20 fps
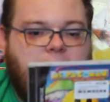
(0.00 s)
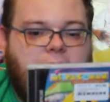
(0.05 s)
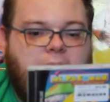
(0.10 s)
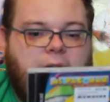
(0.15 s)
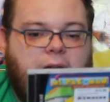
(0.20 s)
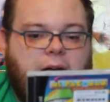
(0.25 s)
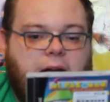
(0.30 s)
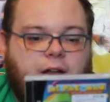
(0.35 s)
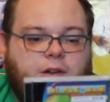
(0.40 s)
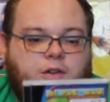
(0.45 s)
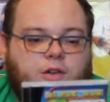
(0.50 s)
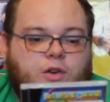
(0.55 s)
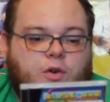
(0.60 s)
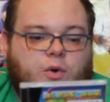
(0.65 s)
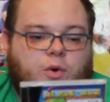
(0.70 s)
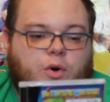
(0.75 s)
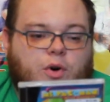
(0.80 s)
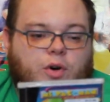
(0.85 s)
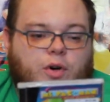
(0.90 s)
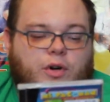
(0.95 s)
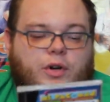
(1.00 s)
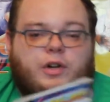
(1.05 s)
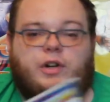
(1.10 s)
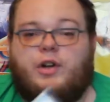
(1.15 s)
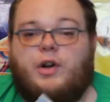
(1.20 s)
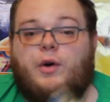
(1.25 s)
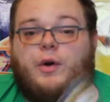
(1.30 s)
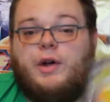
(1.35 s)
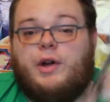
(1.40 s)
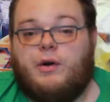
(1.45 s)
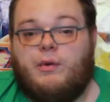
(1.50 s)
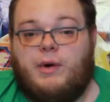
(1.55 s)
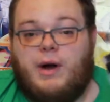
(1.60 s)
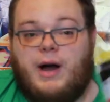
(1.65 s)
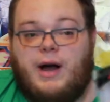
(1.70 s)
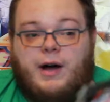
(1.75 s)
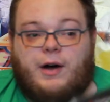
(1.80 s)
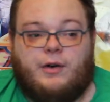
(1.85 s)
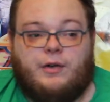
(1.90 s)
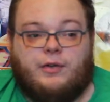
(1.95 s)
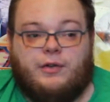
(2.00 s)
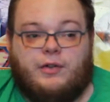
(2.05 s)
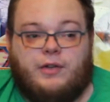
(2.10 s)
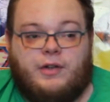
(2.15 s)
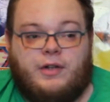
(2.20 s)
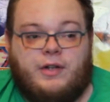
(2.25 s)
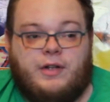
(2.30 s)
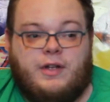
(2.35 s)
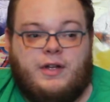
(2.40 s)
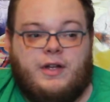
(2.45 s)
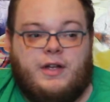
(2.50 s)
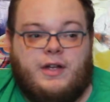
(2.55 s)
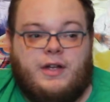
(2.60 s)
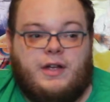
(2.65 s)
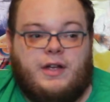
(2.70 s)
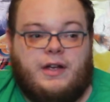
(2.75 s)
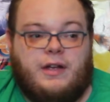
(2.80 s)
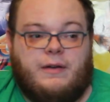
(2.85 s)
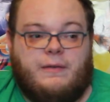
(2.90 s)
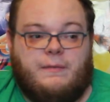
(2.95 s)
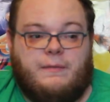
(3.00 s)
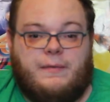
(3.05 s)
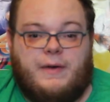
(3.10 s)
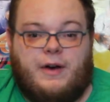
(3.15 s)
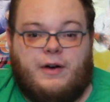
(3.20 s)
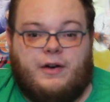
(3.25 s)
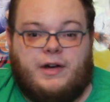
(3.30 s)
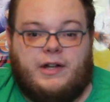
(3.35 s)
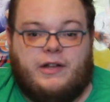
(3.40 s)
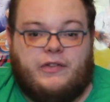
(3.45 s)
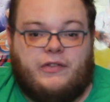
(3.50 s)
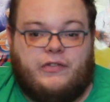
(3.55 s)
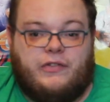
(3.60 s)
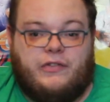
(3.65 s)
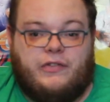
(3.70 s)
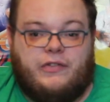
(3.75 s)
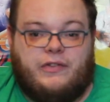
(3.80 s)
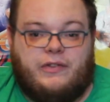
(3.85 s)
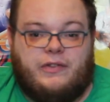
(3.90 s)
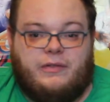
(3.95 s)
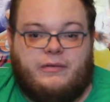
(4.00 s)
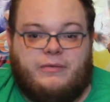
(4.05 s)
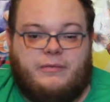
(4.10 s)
and you're going around in various